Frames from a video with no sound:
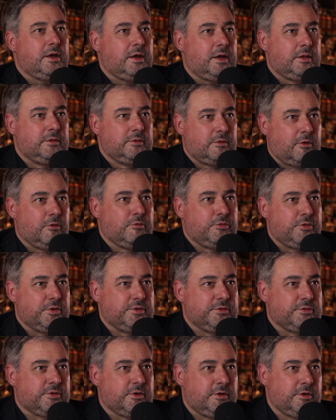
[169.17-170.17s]
and the whole
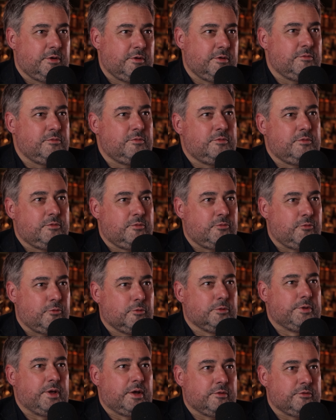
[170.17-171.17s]
thing's going to
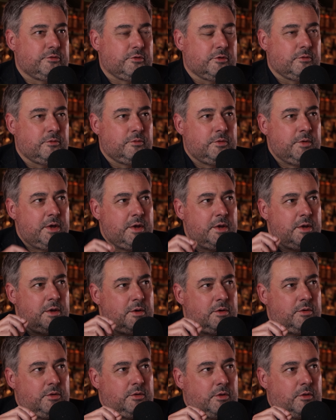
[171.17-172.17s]
fall down. So, yeah.
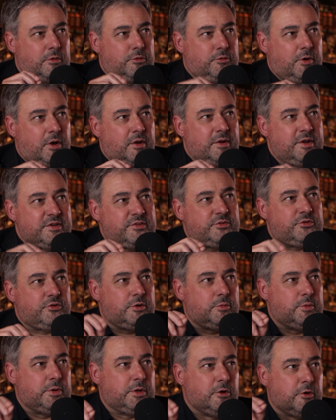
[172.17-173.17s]
you know, throughout
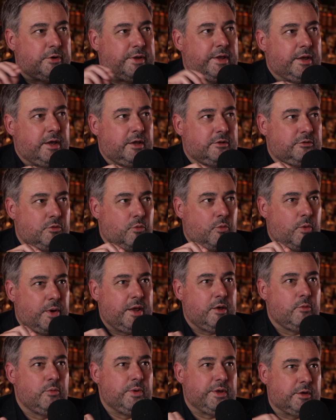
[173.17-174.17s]
history, we're looking at the
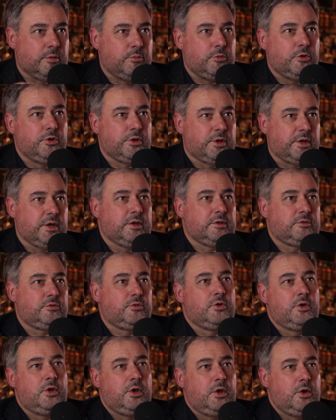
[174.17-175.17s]
way we
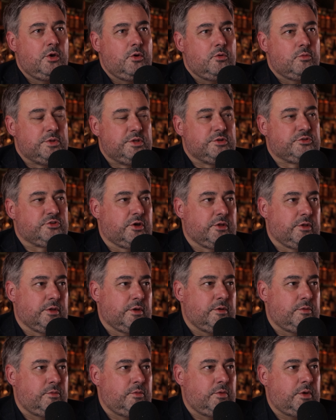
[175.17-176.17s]
communicate with each
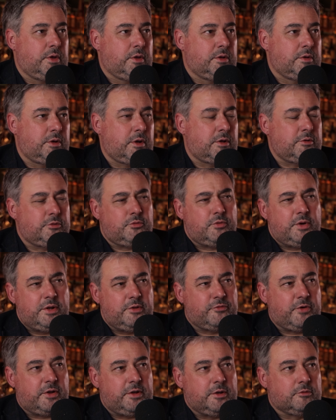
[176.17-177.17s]
other. yeah. You know, it's
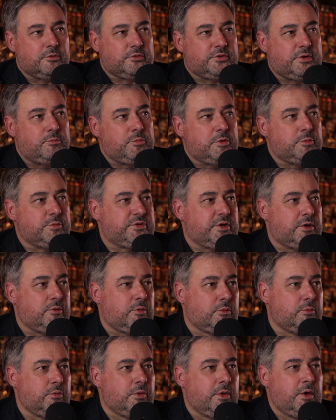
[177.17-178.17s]
really funny because some people say,
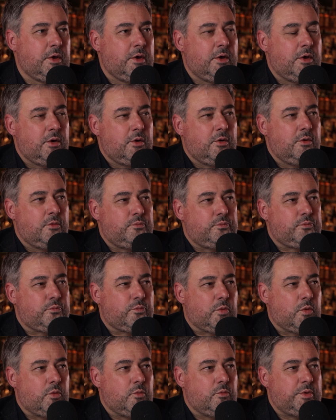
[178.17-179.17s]
well,
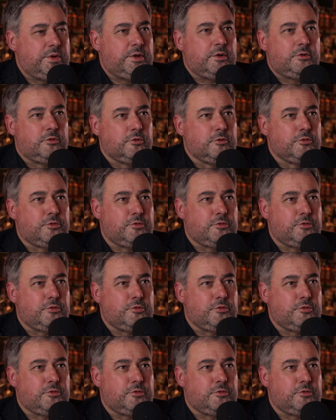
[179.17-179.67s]
we don't do